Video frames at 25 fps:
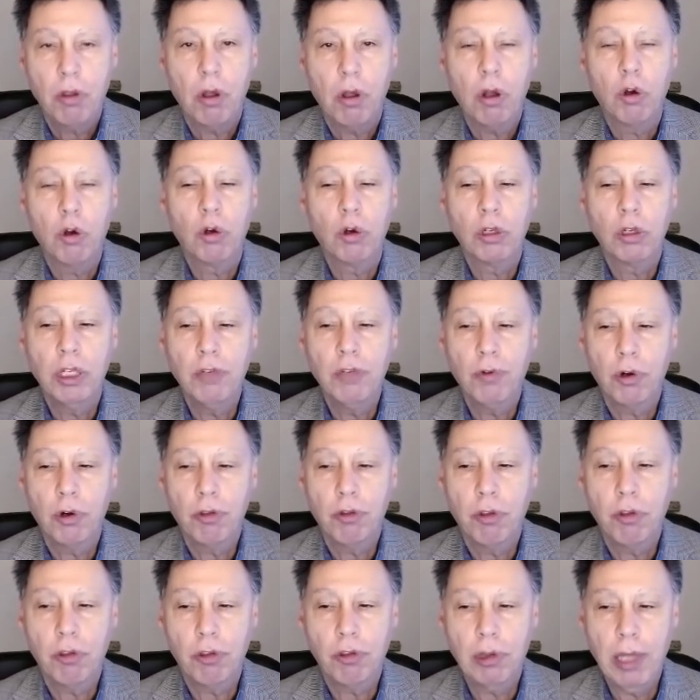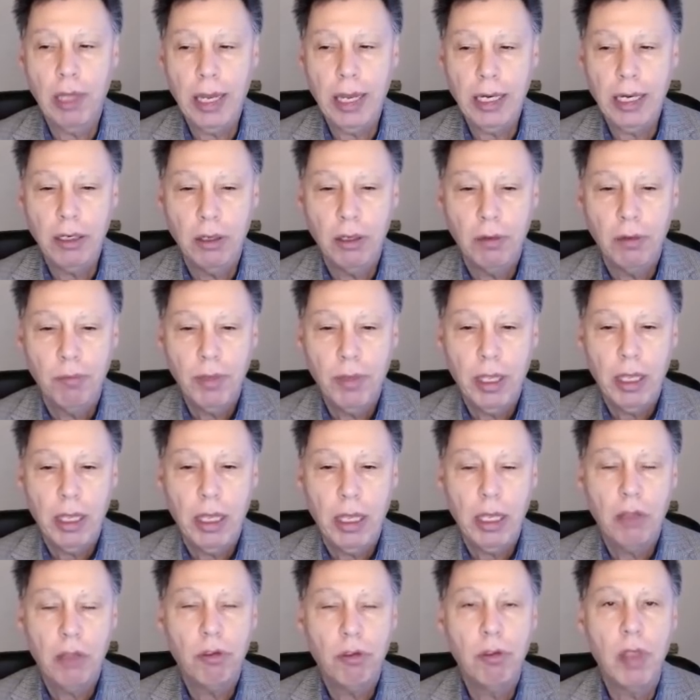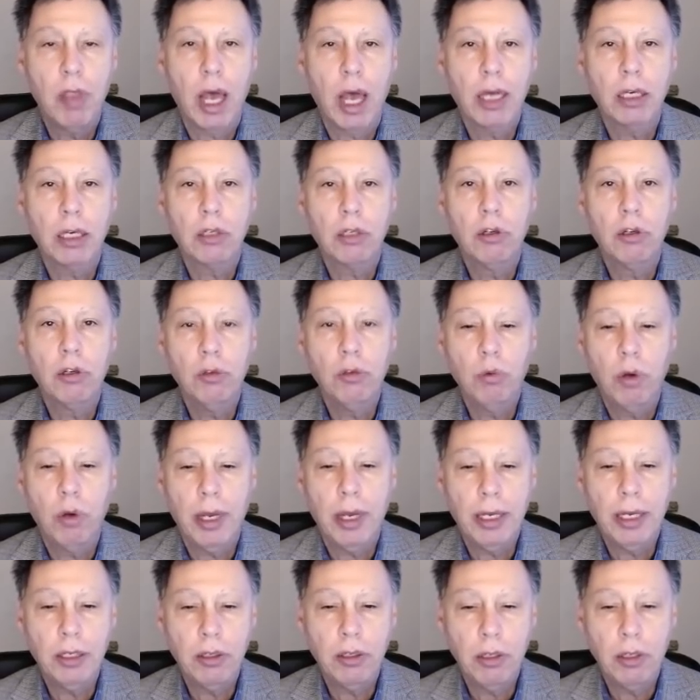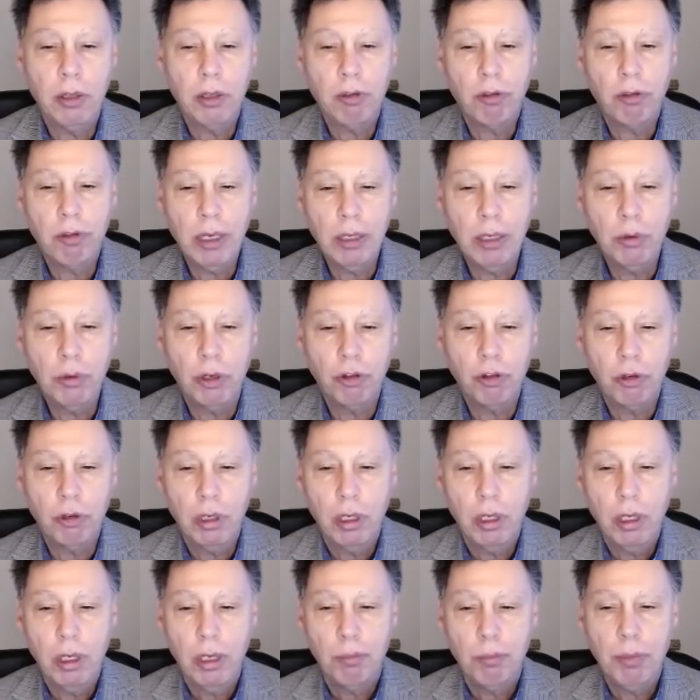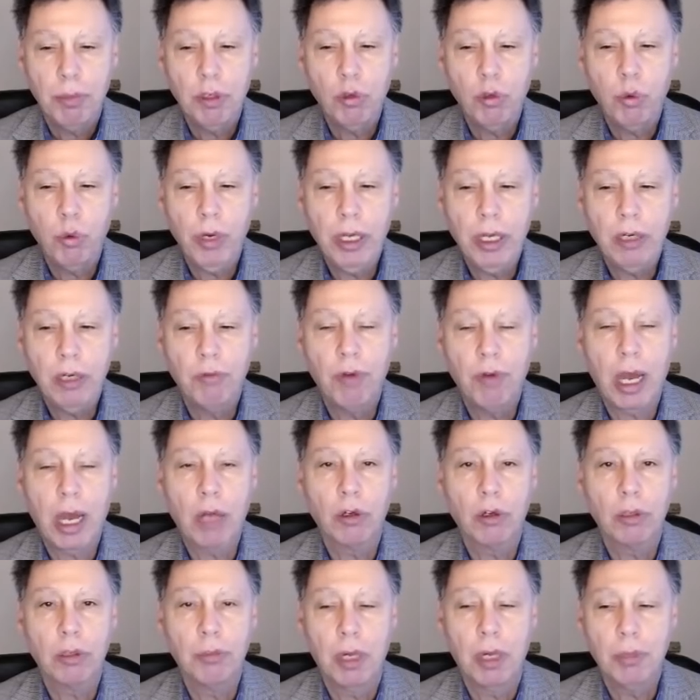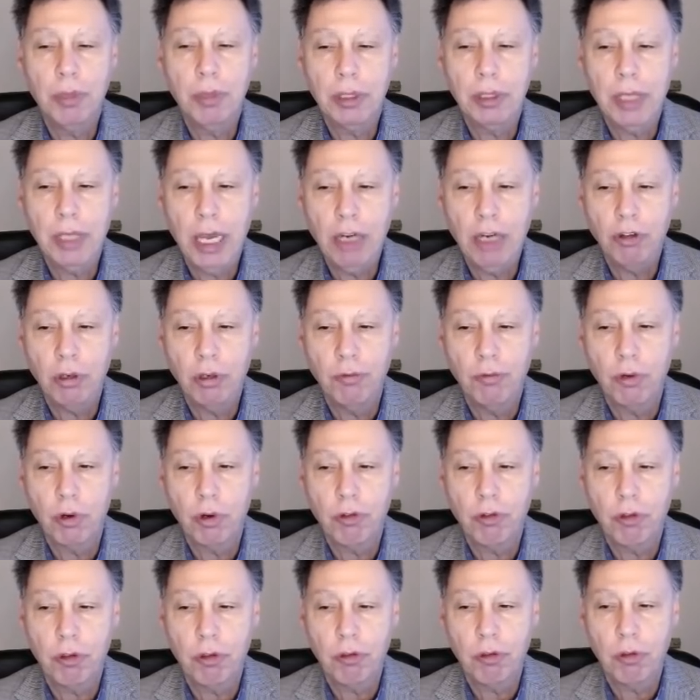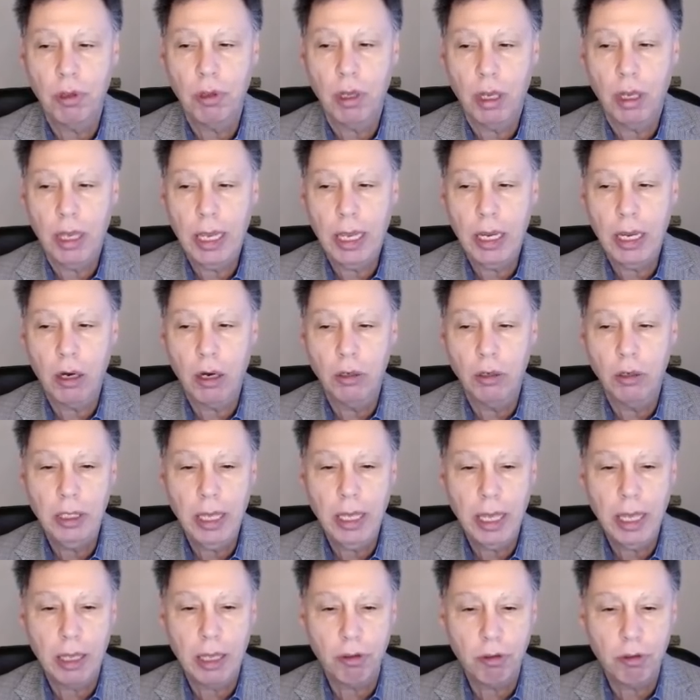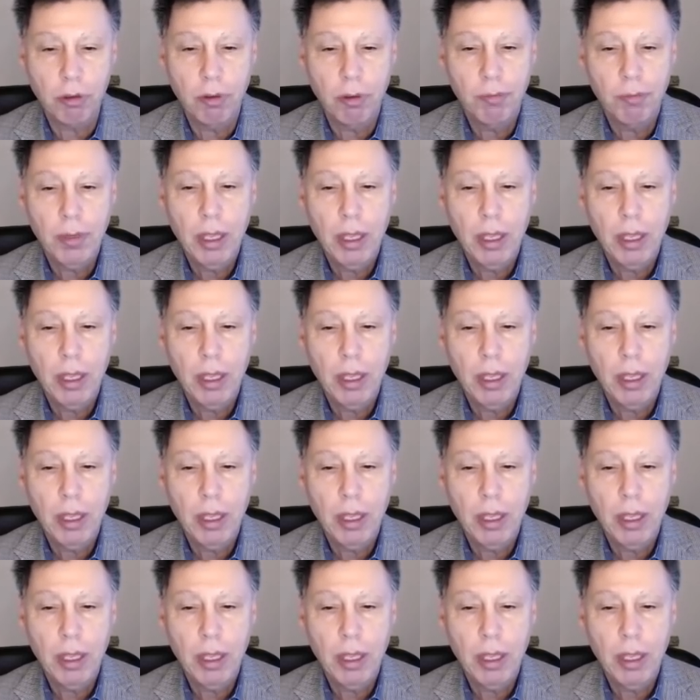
Early versus late is not a good way to distinguish between viral multiplication versus ARDS.